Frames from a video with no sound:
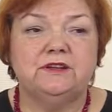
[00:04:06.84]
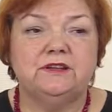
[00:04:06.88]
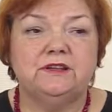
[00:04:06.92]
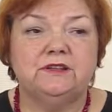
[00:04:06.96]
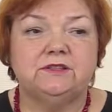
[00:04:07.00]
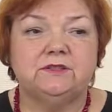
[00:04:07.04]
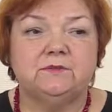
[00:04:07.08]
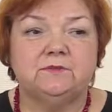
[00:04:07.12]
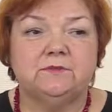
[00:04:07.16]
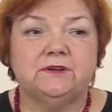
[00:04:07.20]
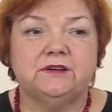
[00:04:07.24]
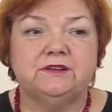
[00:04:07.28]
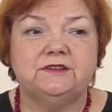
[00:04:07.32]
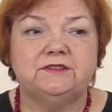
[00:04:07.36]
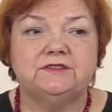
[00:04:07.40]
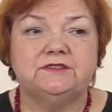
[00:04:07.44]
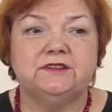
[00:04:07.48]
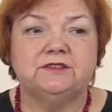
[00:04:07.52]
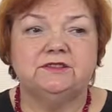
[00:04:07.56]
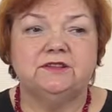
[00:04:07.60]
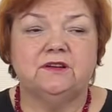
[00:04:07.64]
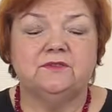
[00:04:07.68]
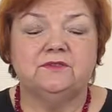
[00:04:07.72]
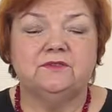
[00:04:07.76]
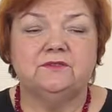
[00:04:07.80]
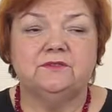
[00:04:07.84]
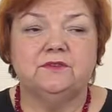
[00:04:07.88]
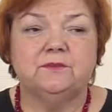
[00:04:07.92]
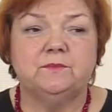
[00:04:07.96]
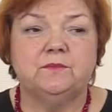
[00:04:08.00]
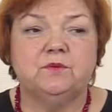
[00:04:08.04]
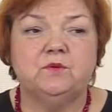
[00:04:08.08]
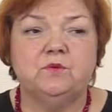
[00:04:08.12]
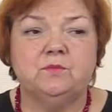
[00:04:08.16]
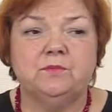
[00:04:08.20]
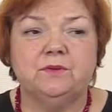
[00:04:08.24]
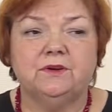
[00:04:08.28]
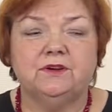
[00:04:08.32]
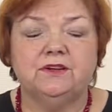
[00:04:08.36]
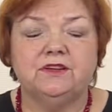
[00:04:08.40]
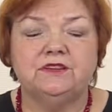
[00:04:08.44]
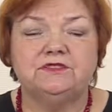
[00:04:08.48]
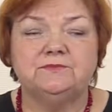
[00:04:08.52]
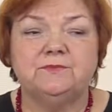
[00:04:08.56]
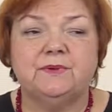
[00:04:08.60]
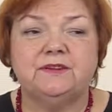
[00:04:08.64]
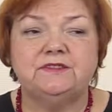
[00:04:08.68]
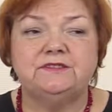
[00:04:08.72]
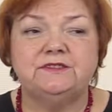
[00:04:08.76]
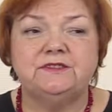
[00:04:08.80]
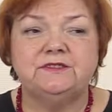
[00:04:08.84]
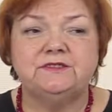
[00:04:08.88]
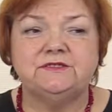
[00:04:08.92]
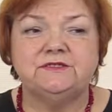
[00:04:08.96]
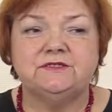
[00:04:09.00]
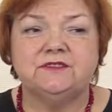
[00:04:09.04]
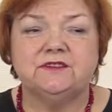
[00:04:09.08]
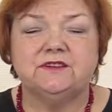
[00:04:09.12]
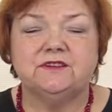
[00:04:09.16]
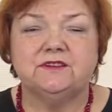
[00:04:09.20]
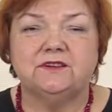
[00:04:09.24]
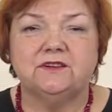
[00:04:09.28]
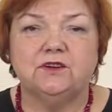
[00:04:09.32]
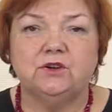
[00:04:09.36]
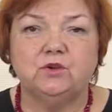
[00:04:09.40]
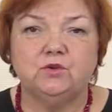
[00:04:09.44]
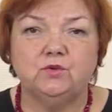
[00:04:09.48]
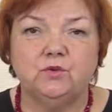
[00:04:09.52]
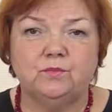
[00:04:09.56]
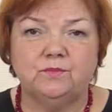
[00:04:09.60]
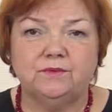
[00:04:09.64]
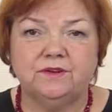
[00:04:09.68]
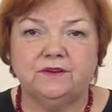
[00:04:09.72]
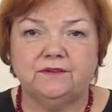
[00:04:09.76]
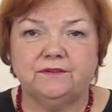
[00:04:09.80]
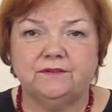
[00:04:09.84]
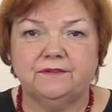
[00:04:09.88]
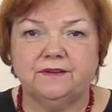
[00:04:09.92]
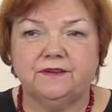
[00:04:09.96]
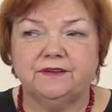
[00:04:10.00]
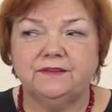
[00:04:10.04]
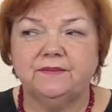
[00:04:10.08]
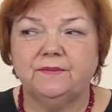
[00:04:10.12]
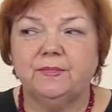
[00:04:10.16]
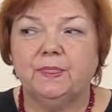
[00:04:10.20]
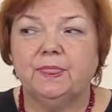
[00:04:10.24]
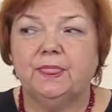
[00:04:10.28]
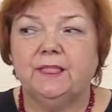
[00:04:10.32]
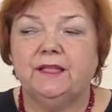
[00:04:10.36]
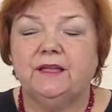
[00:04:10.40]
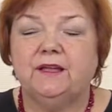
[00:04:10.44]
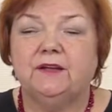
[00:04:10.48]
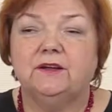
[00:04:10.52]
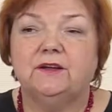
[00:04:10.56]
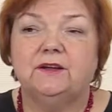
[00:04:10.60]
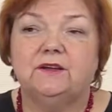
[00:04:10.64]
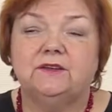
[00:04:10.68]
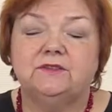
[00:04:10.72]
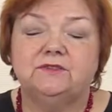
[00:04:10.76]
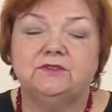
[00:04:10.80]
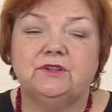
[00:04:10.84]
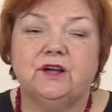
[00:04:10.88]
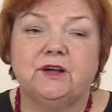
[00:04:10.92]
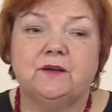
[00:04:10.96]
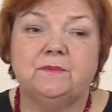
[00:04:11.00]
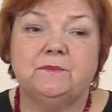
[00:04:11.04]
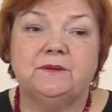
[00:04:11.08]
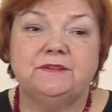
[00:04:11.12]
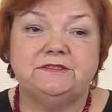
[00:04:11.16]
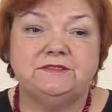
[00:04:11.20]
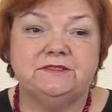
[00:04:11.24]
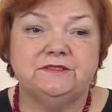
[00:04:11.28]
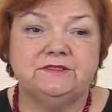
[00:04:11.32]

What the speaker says: In summer, we make a lot of skirts of the cotton cambric with a cambric lining.